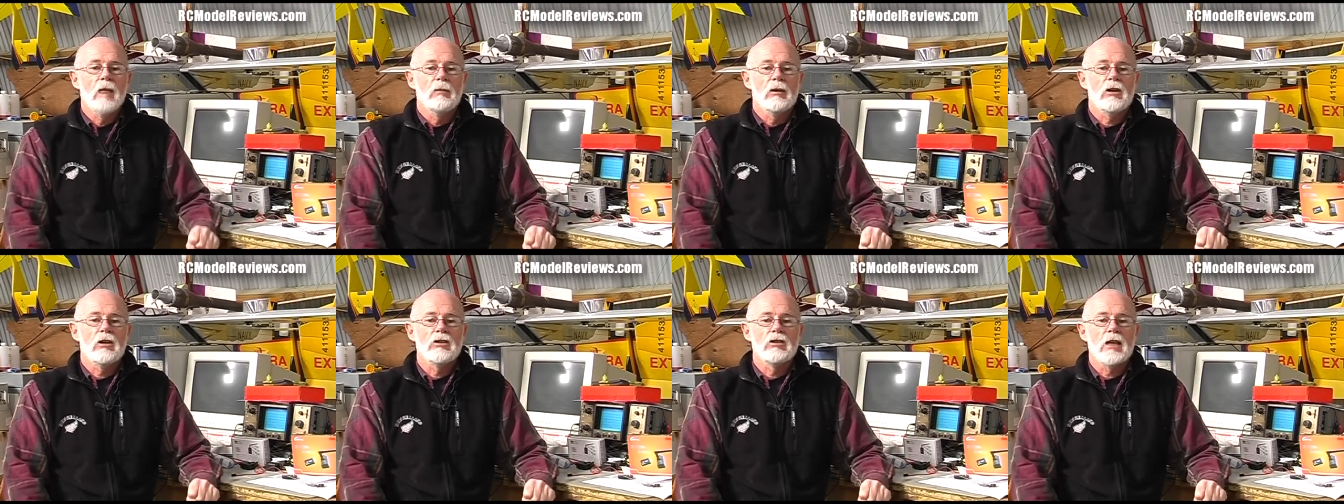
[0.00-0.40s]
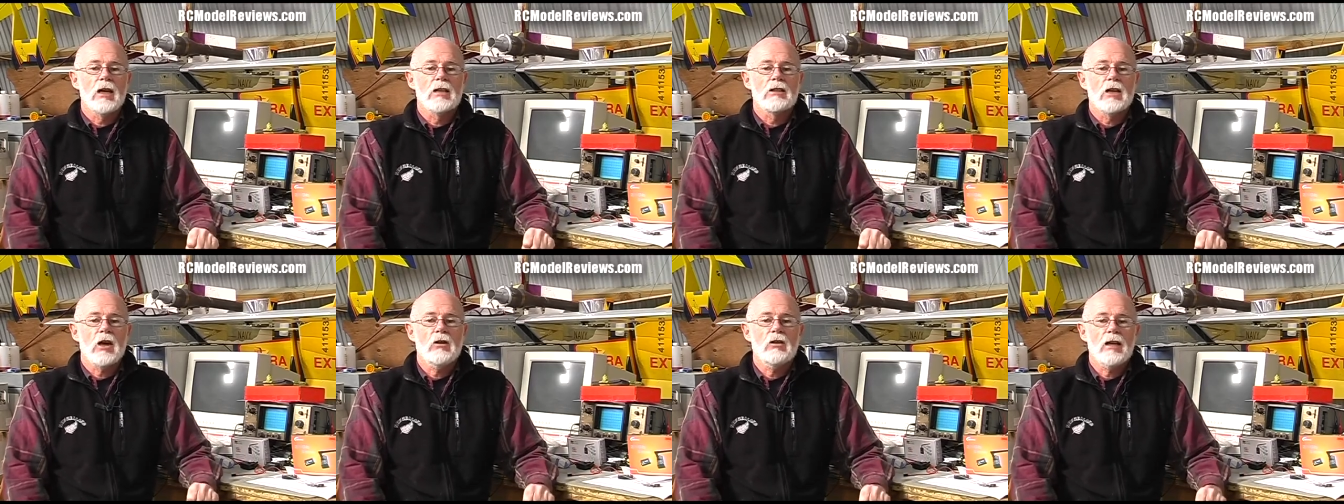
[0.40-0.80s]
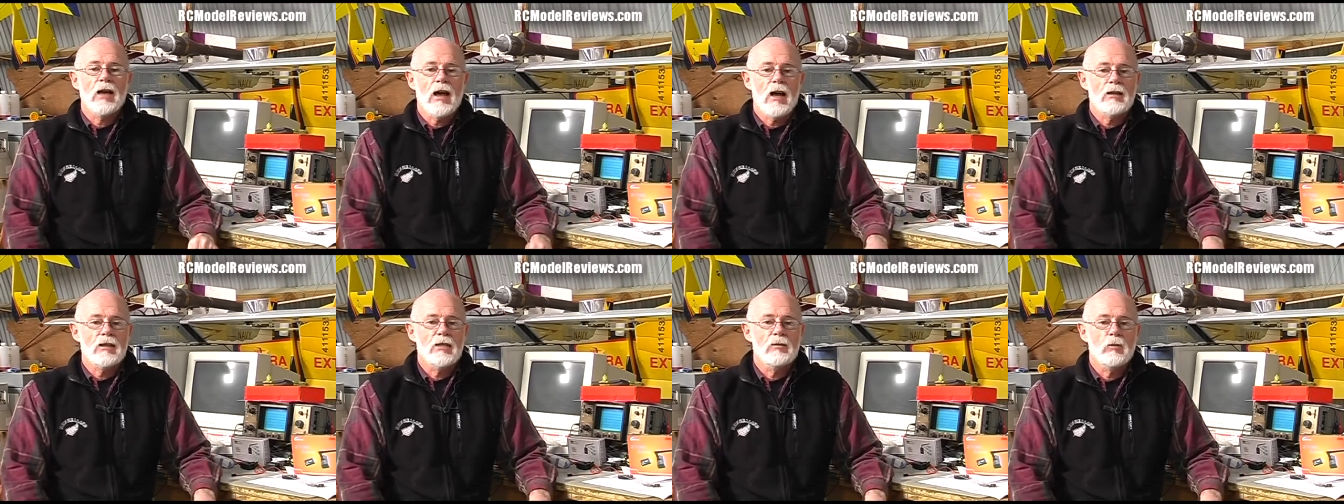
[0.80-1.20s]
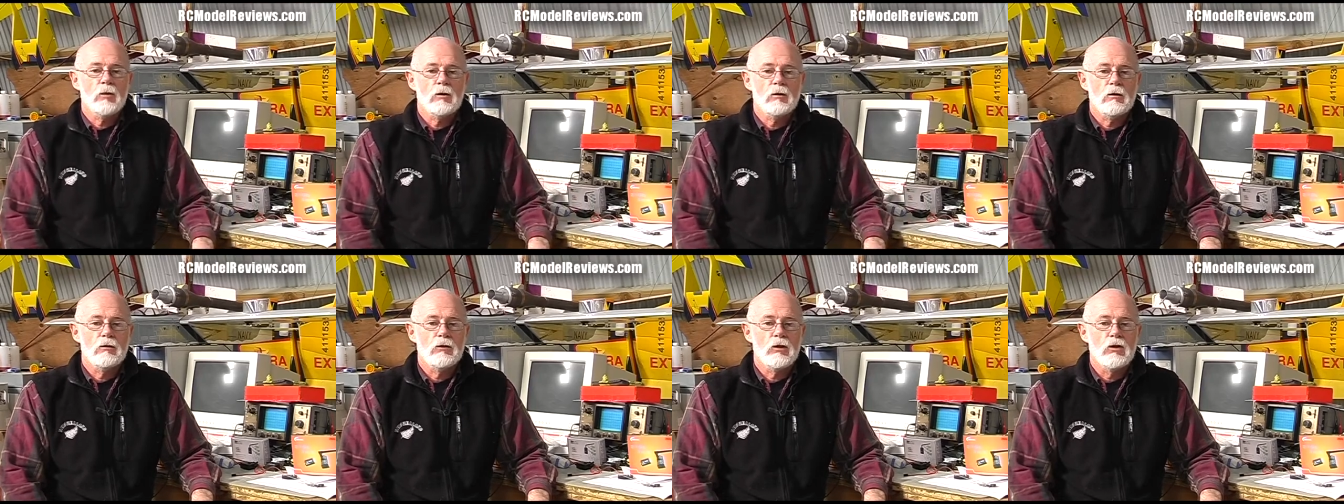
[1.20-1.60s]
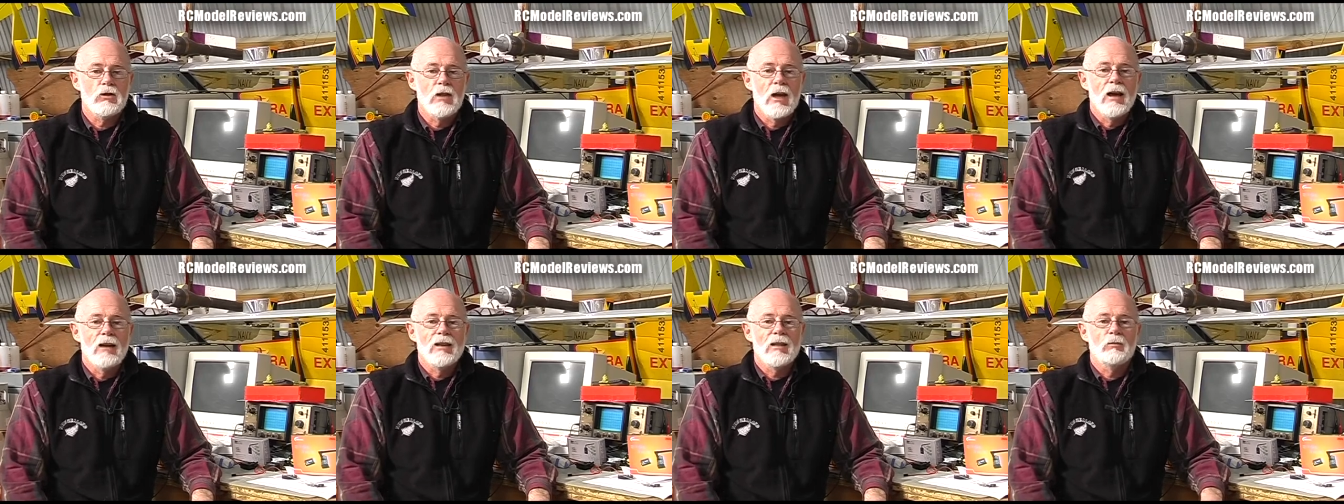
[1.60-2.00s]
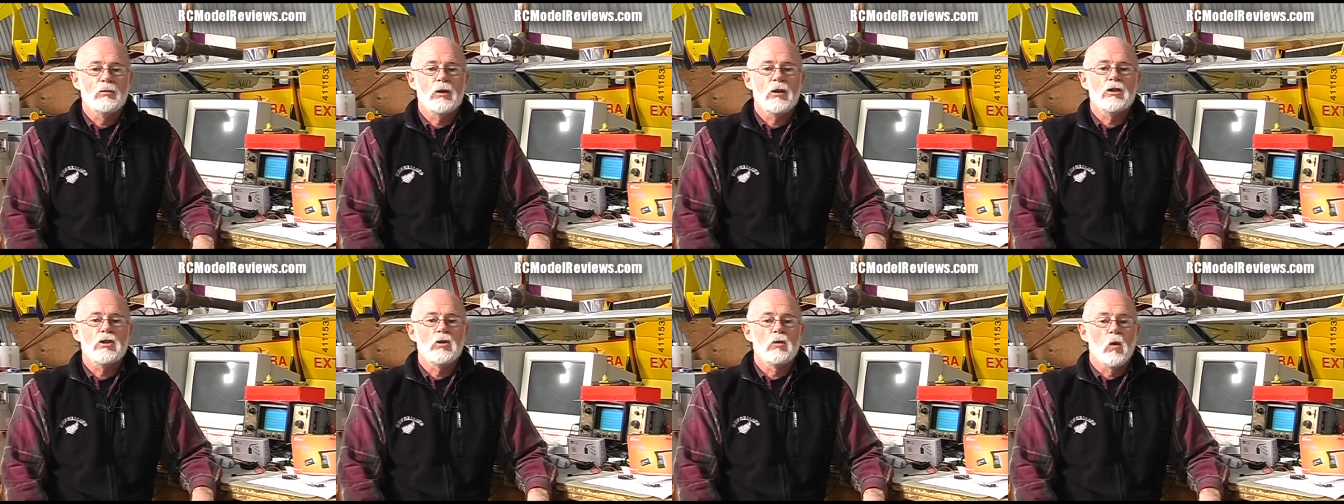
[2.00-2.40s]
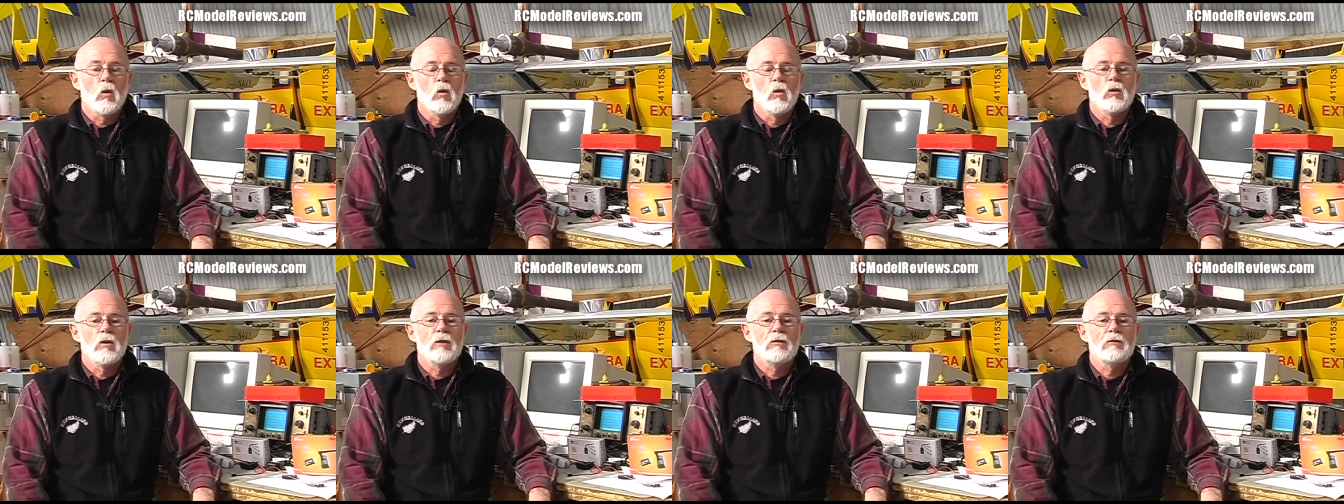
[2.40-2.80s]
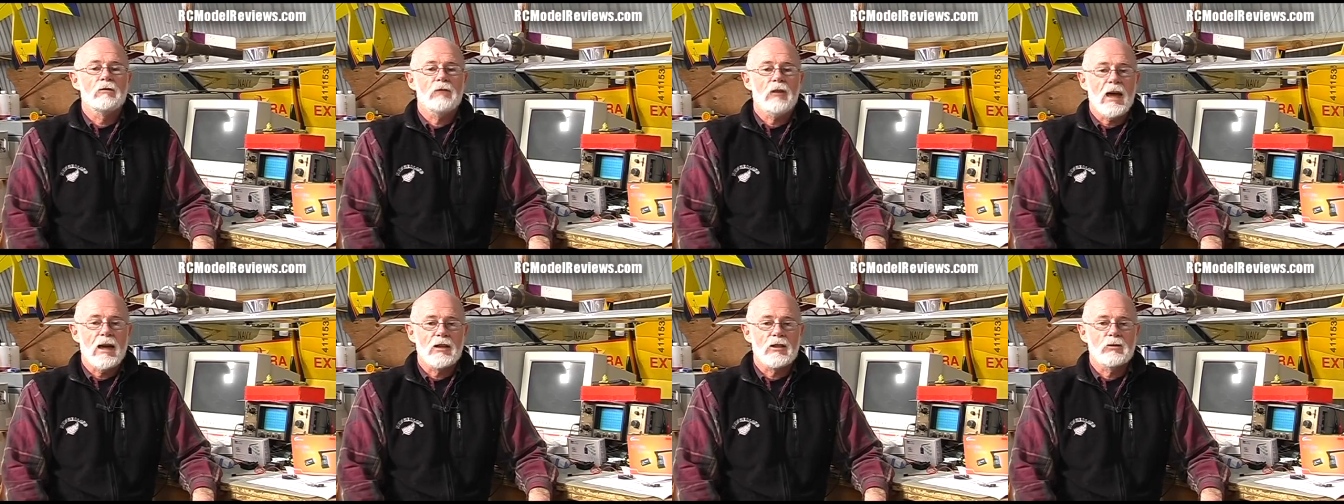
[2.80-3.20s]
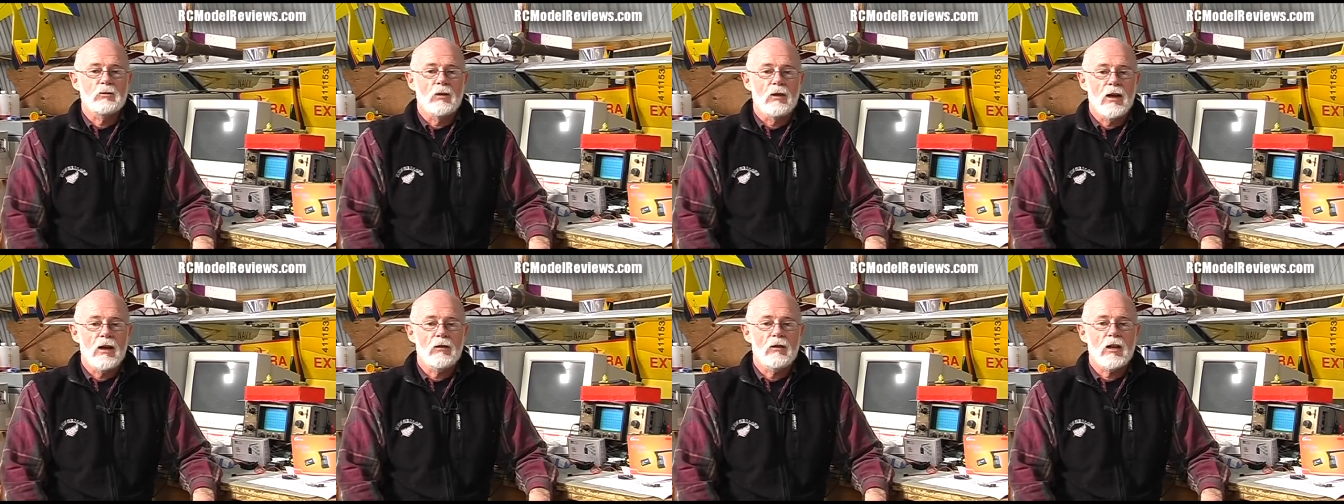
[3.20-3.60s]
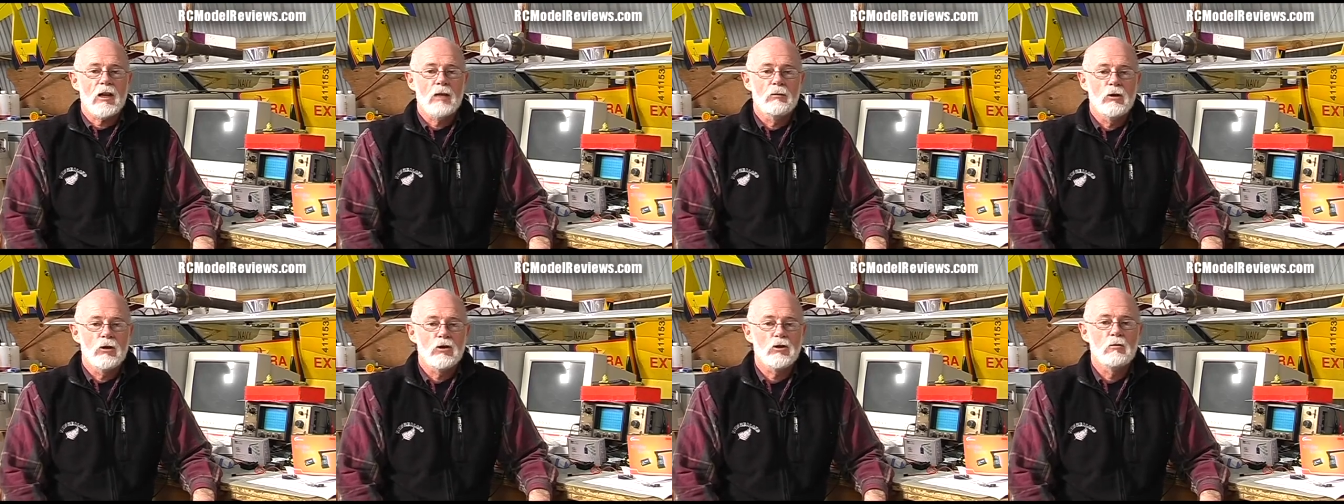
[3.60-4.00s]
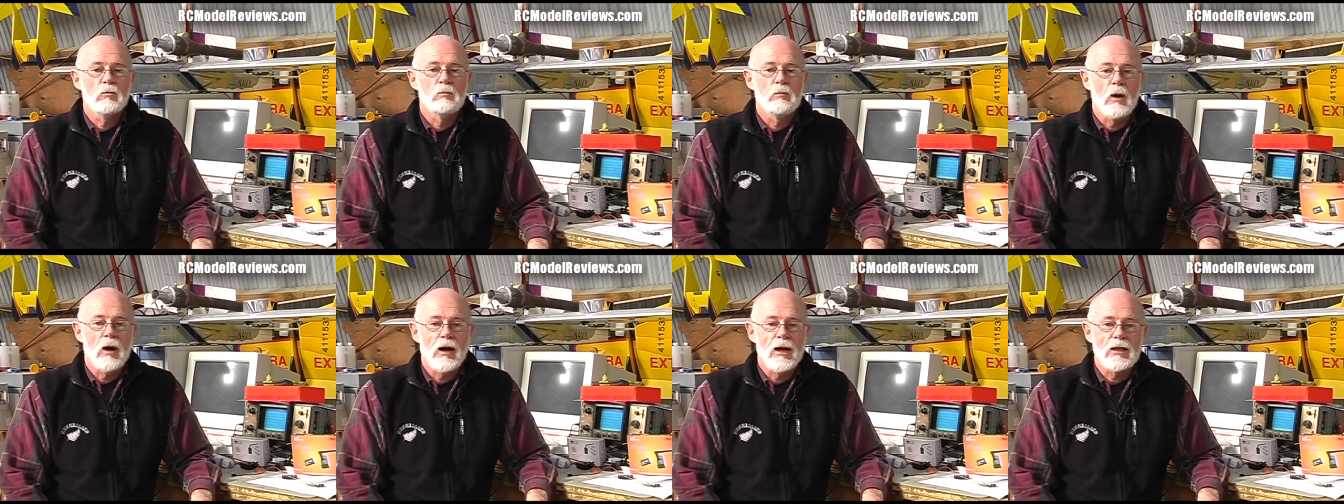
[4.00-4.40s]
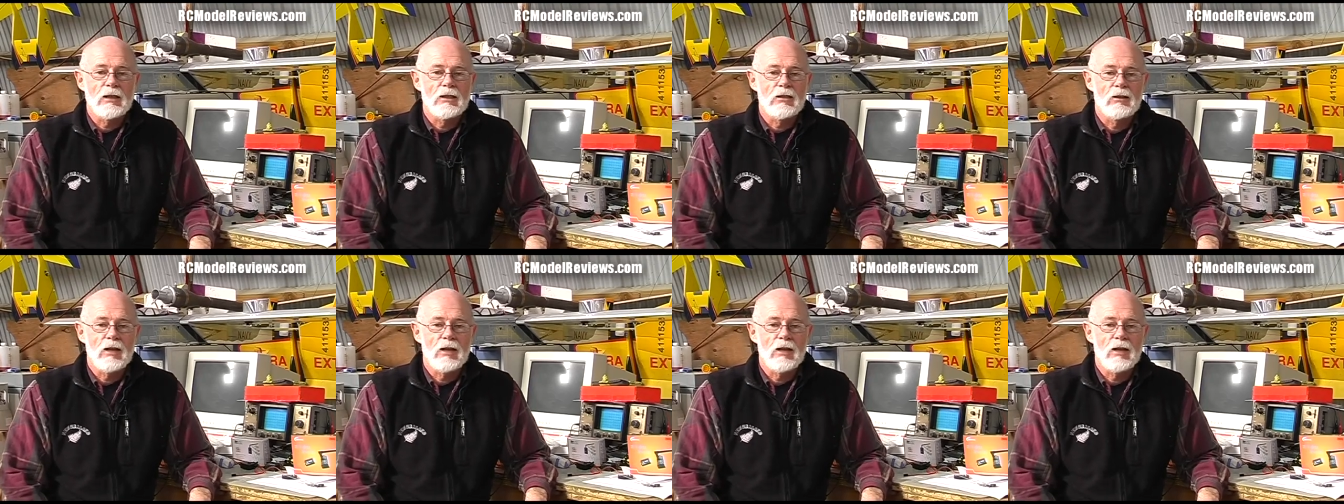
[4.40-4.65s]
because it's only RC Model Reviews that brings you all the facts without the commercial bias.